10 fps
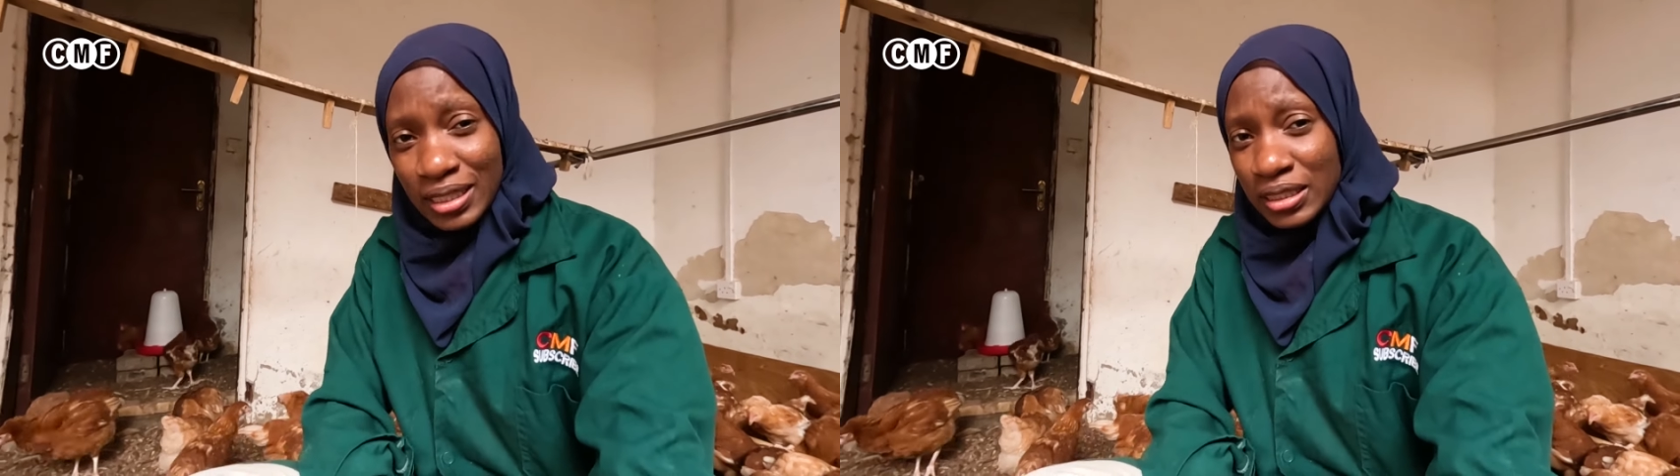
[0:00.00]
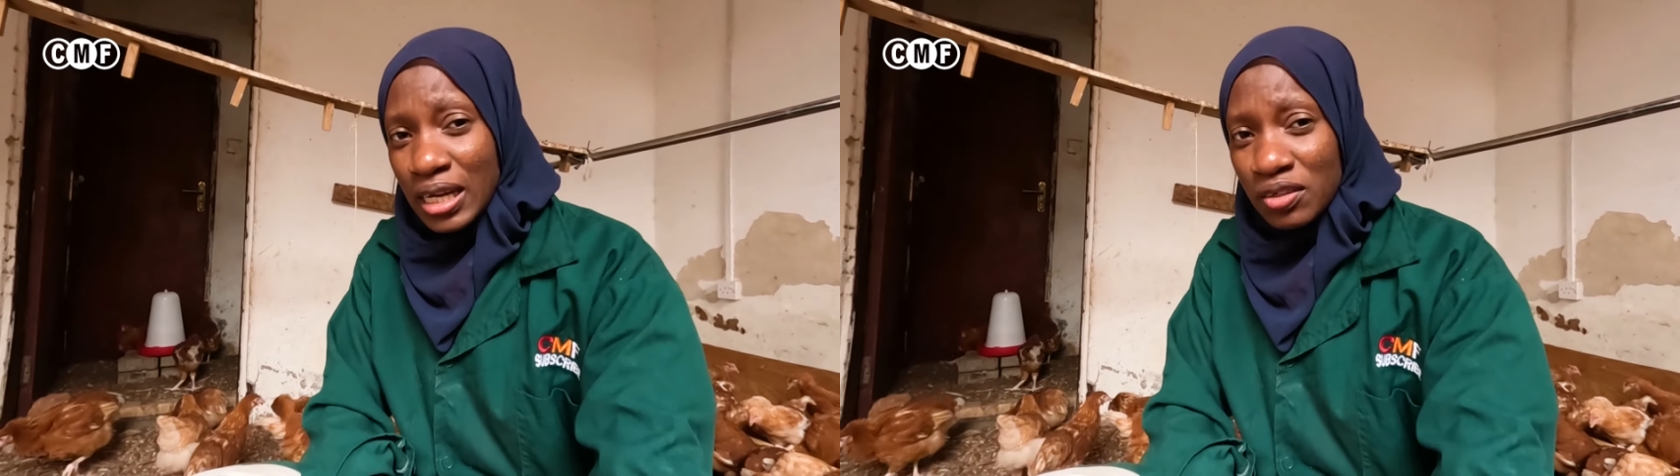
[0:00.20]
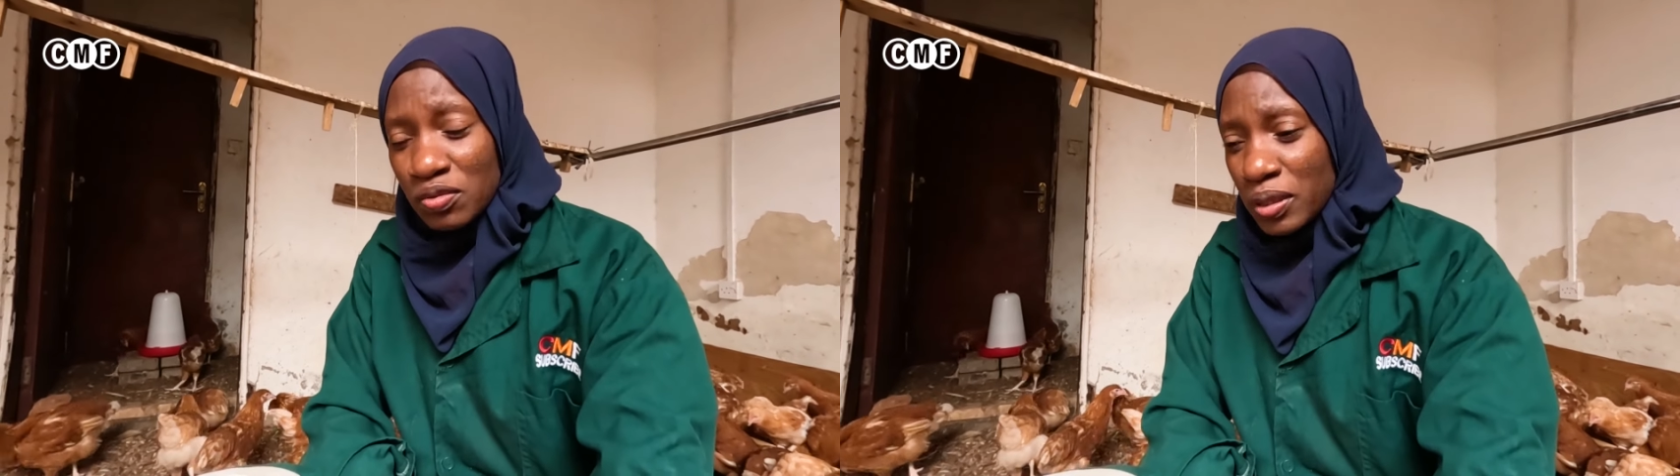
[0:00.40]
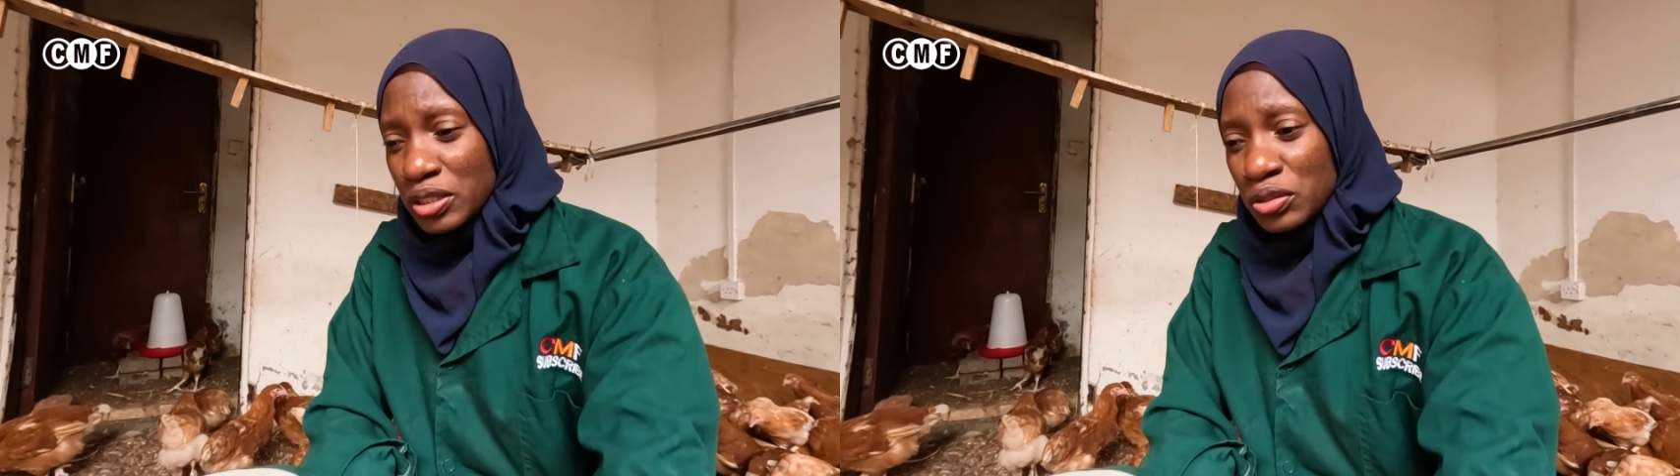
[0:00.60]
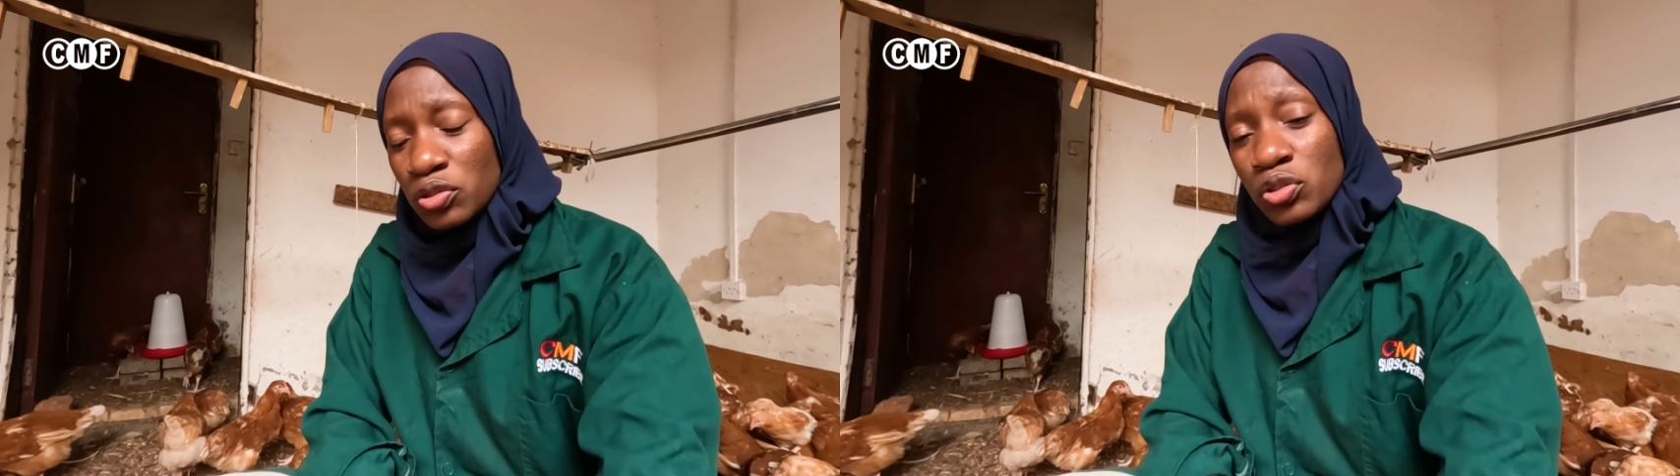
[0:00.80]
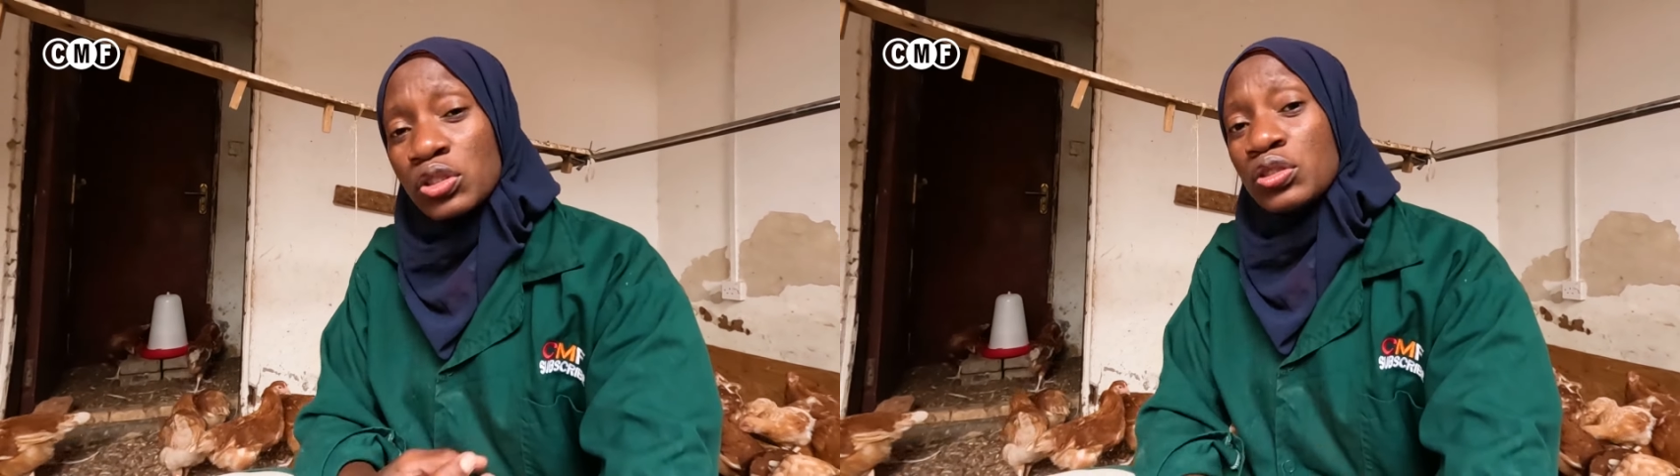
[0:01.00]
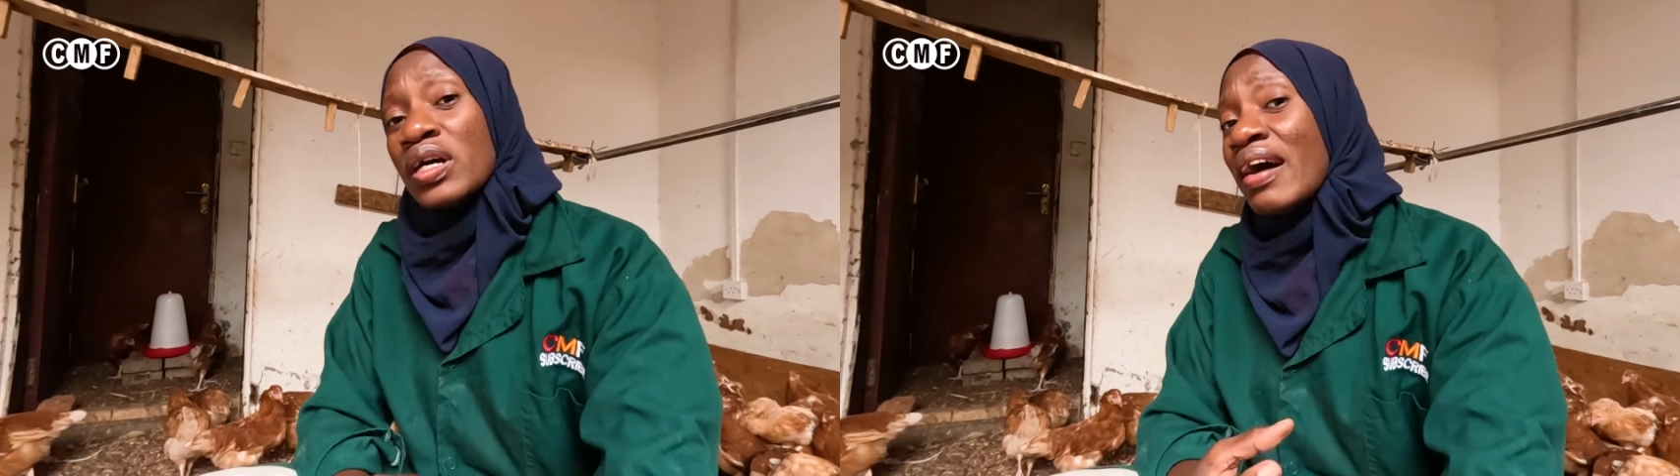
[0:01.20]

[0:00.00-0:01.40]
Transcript: that kind of person. So don't